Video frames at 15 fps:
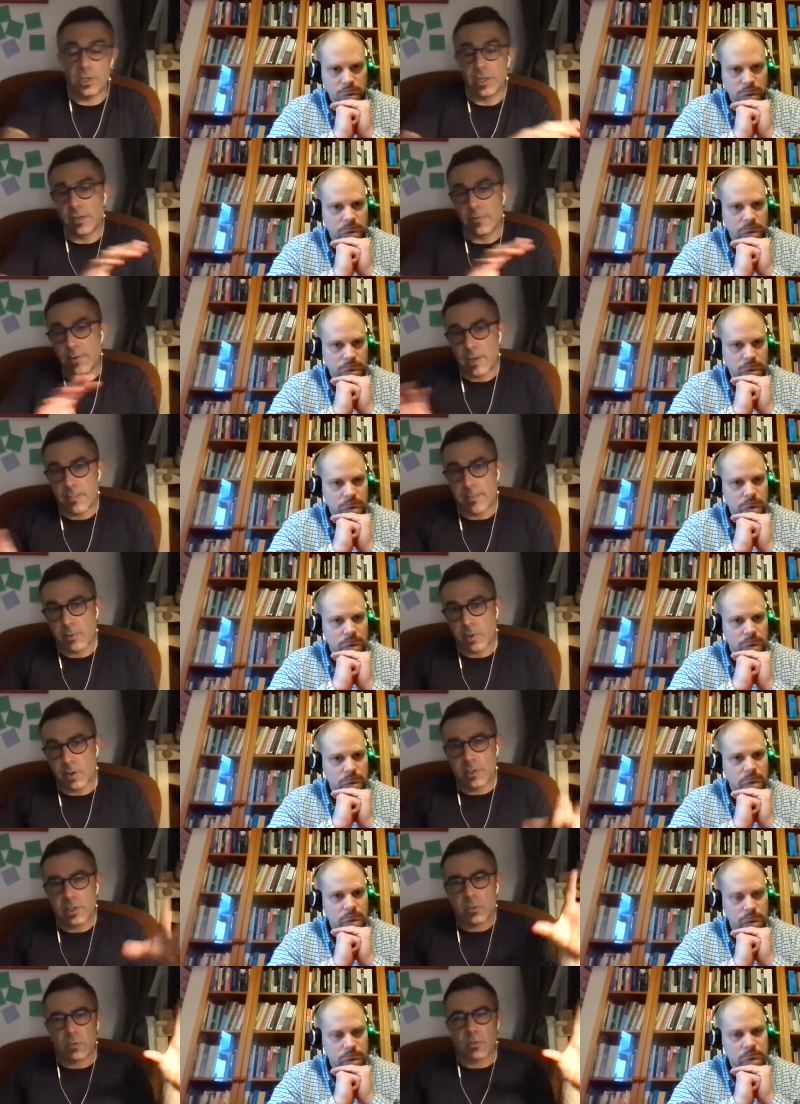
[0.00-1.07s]
Speaker 1: and development programs.
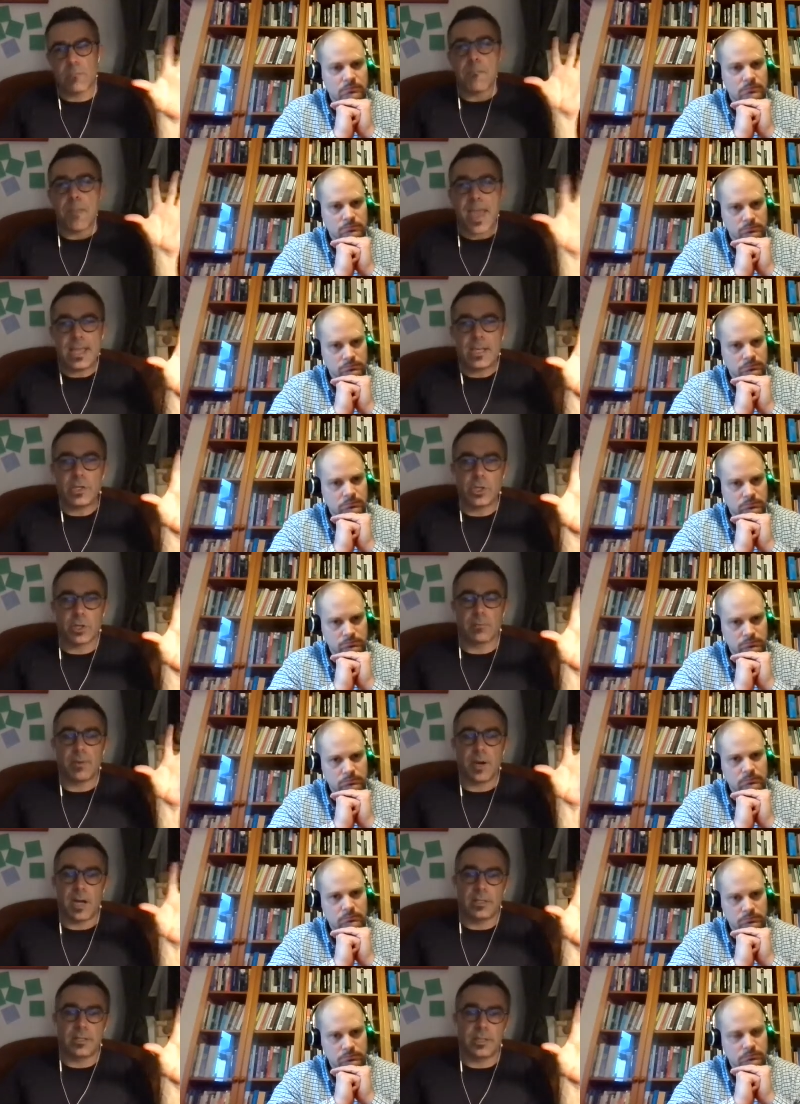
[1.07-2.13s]
These were the major
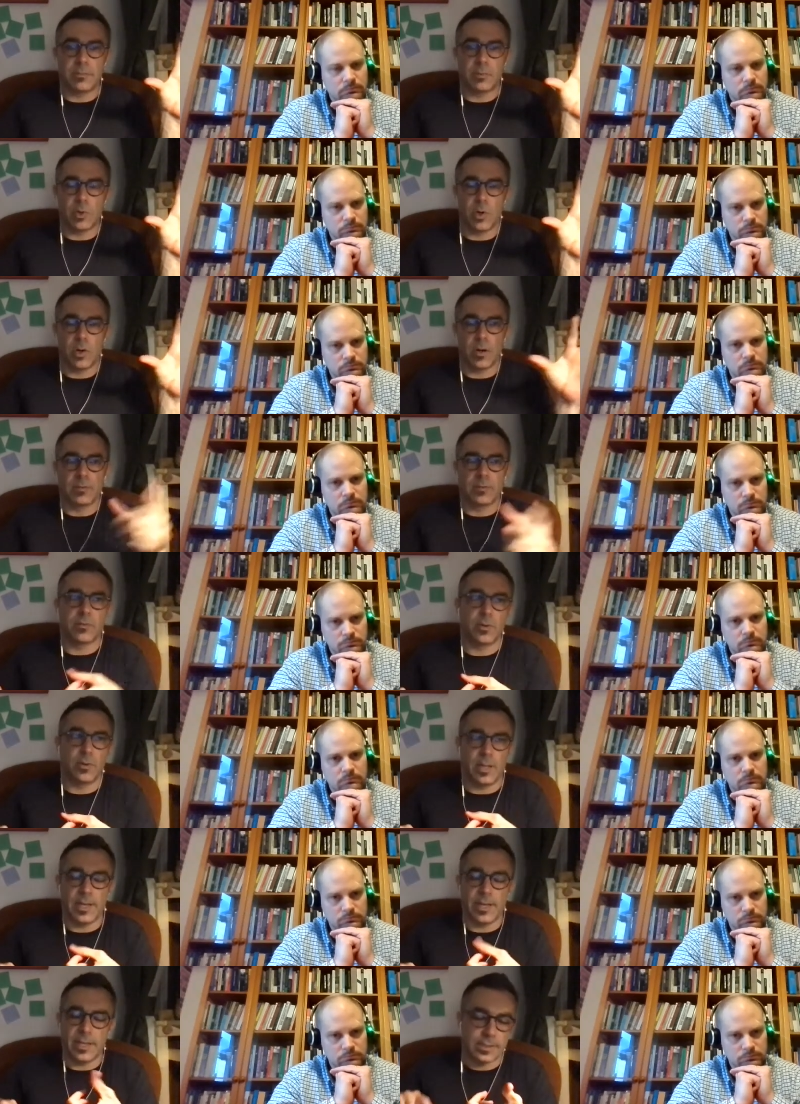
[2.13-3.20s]
policy programs for
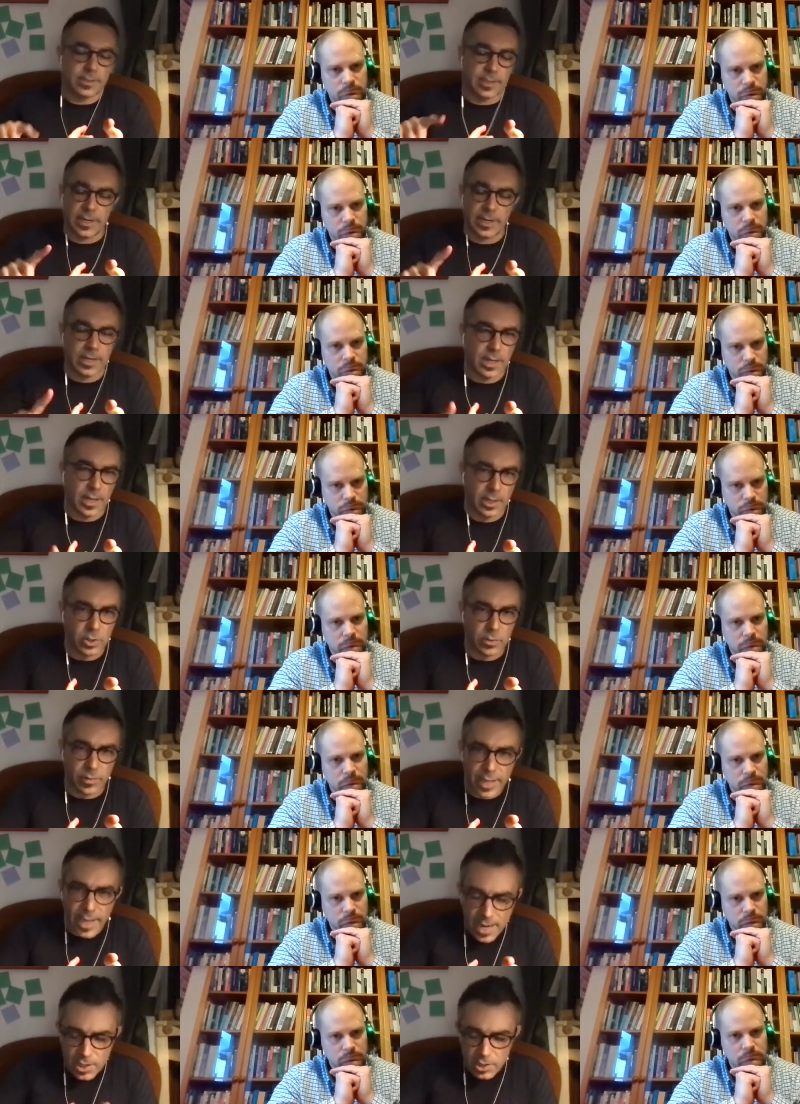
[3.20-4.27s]
like extending
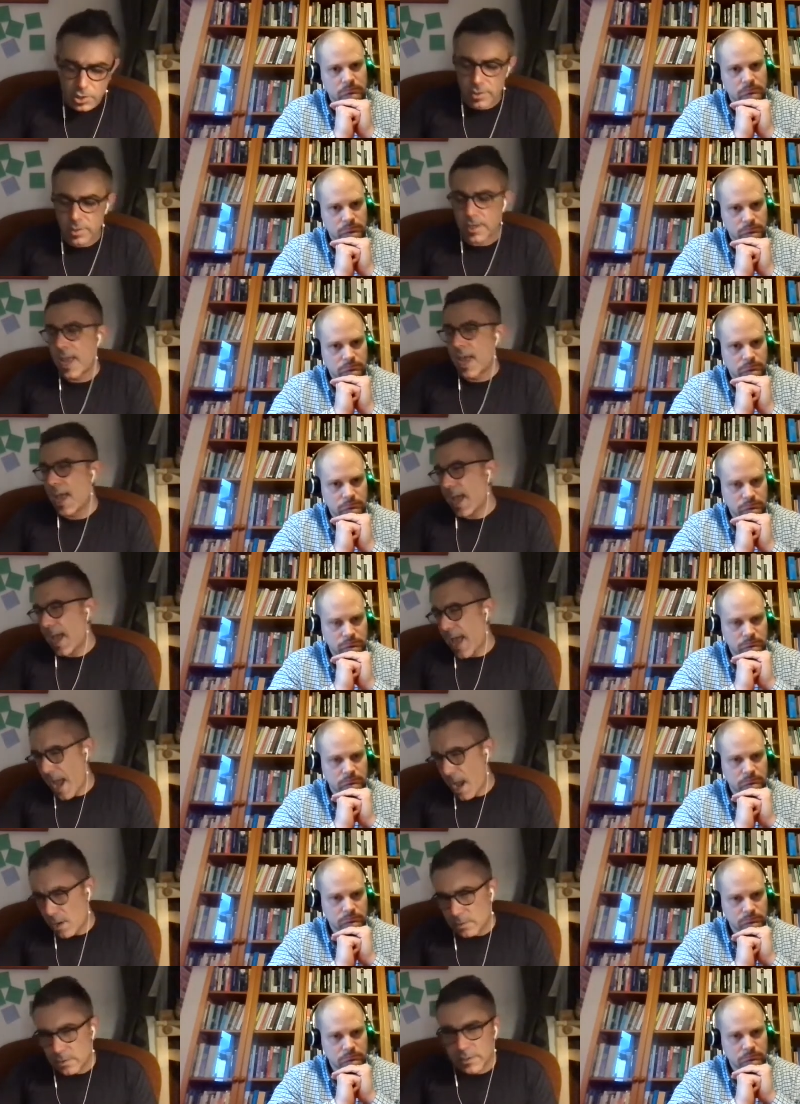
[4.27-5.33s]
electrification,
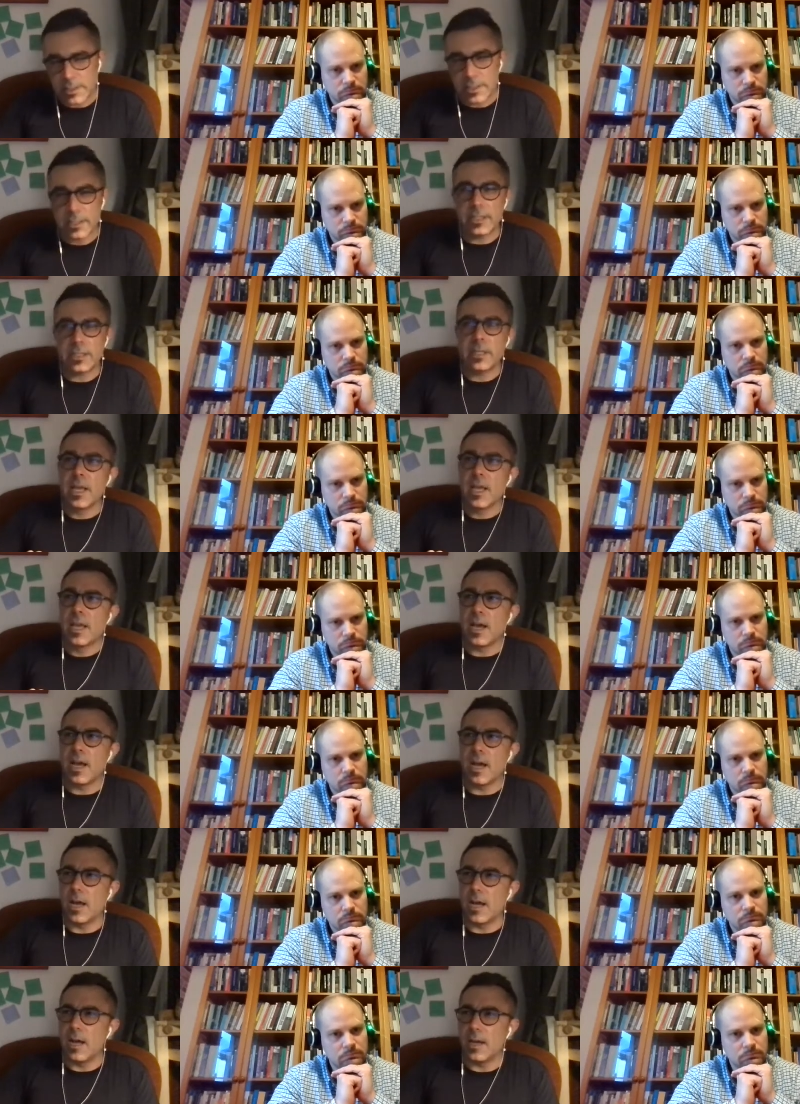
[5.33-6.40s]
housing,
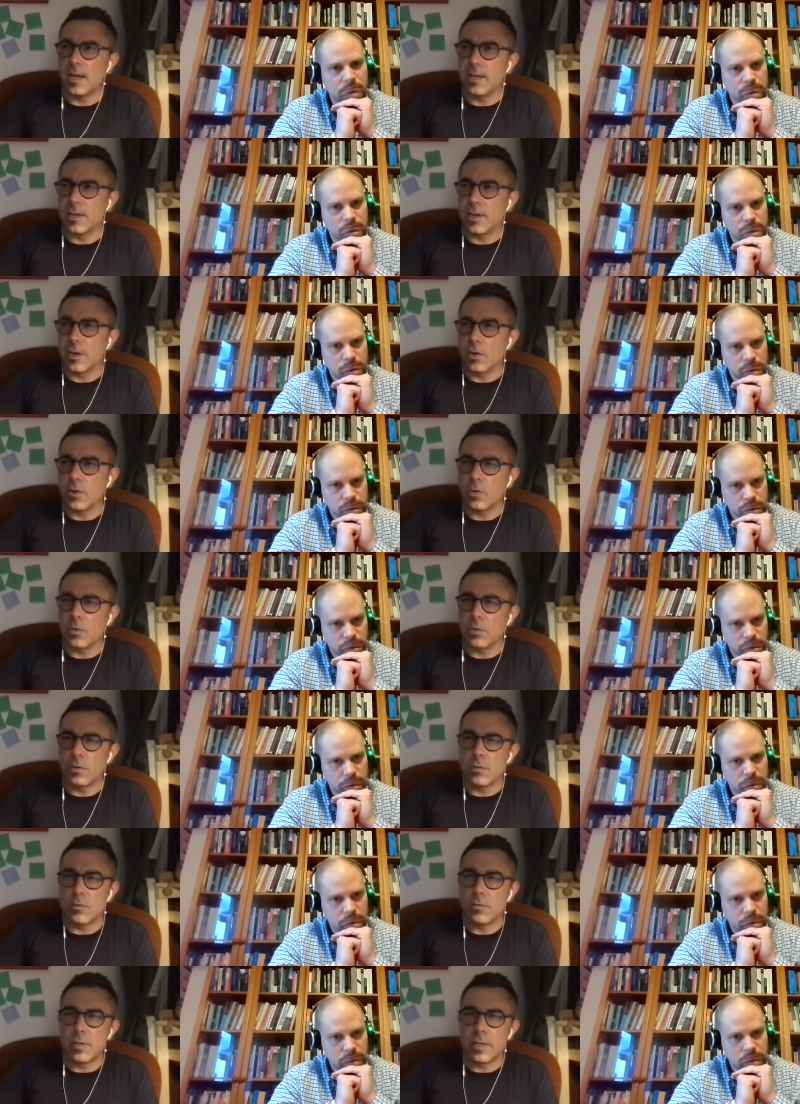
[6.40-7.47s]
uh, you know,
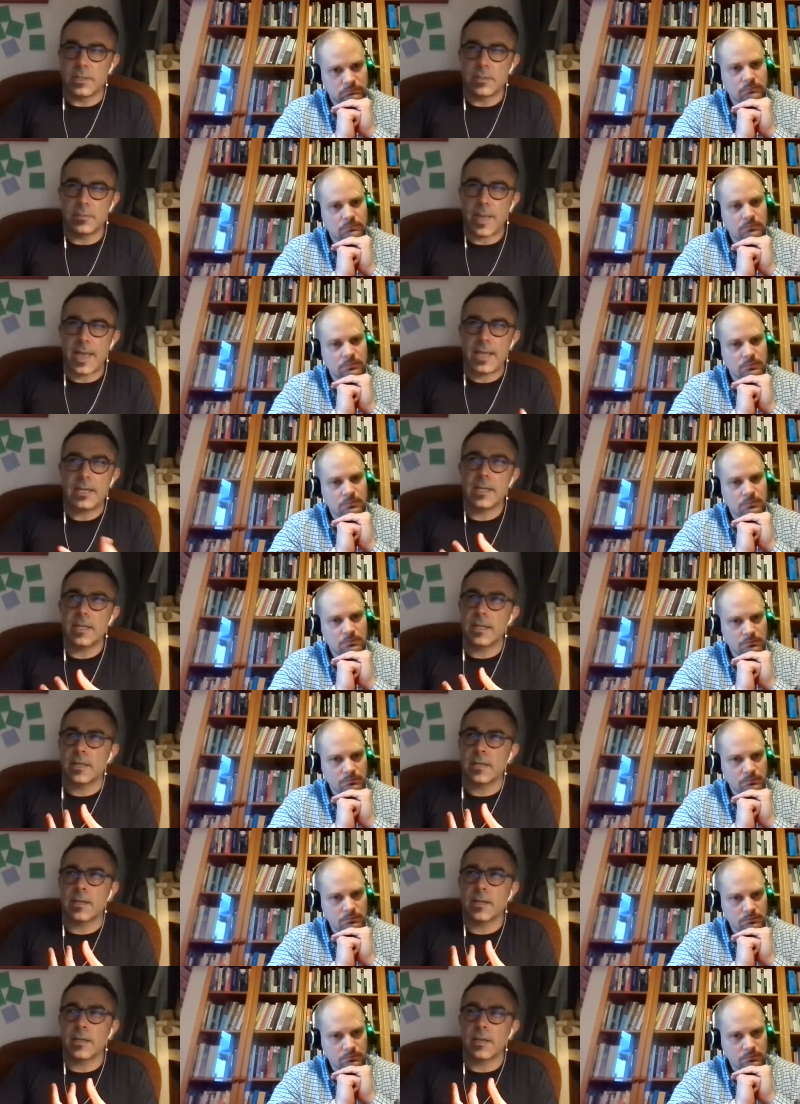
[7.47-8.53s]
expanding,
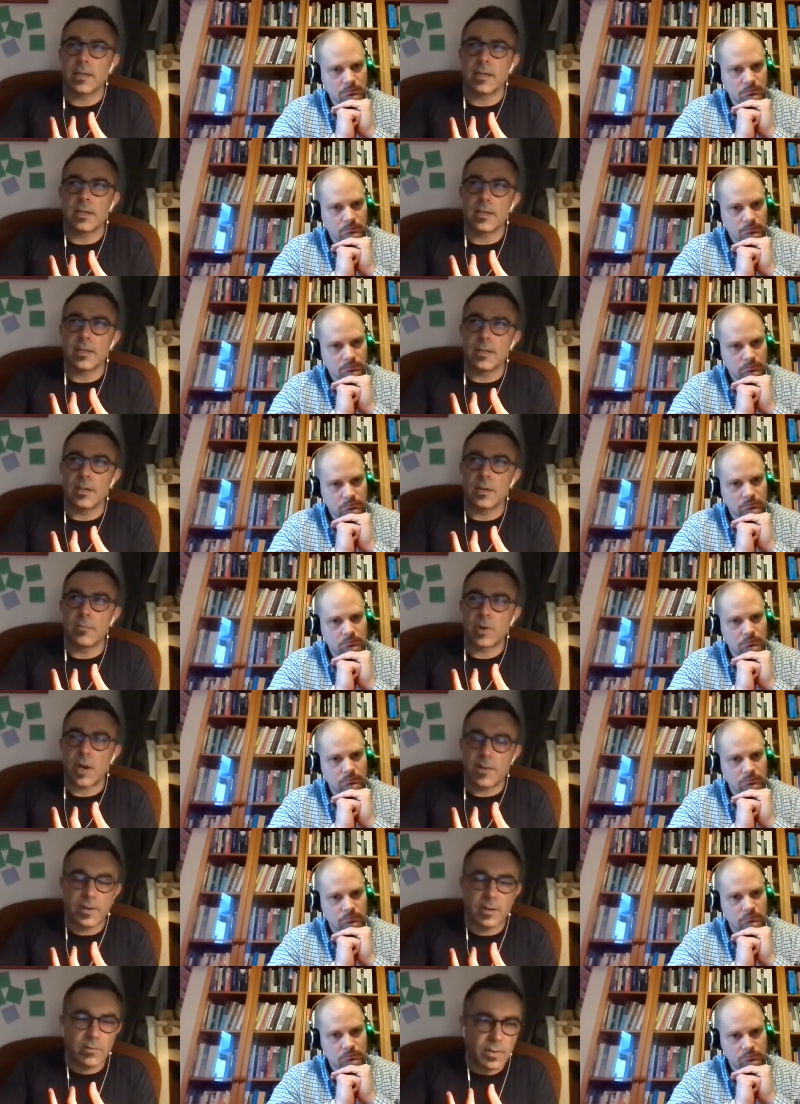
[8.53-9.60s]
uh, you know,
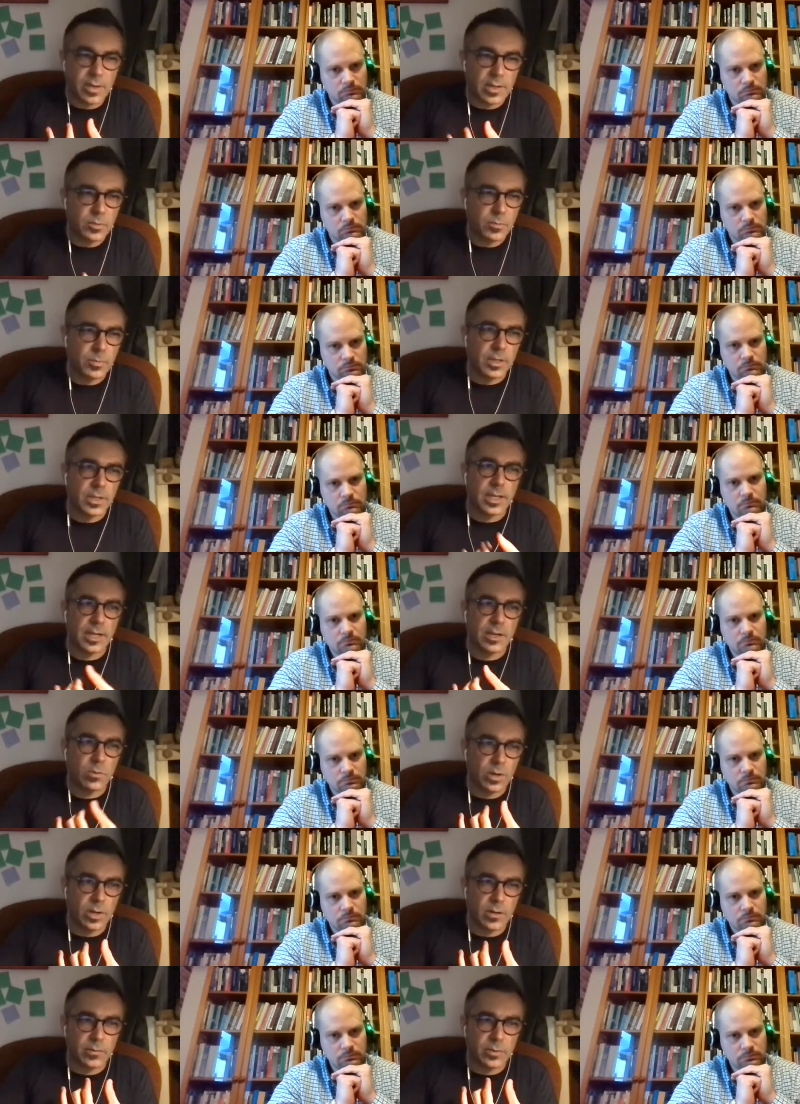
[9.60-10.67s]
private investment, getting
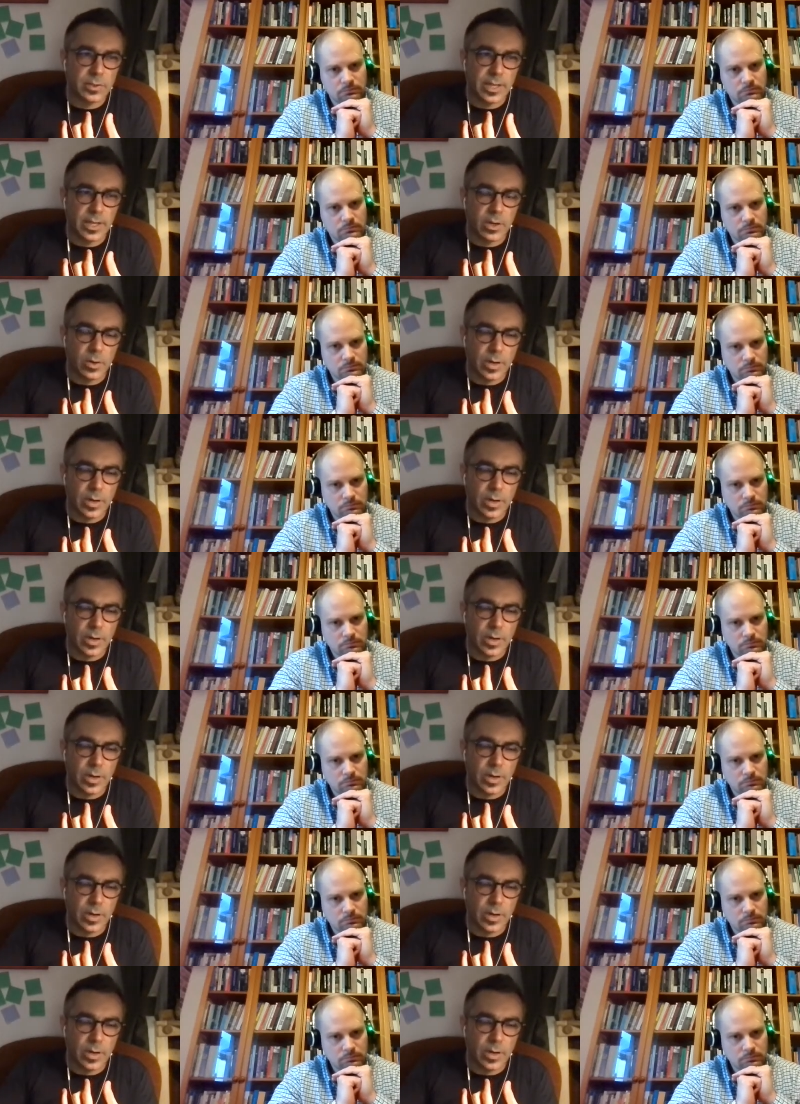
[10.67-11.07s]
rid of state-owned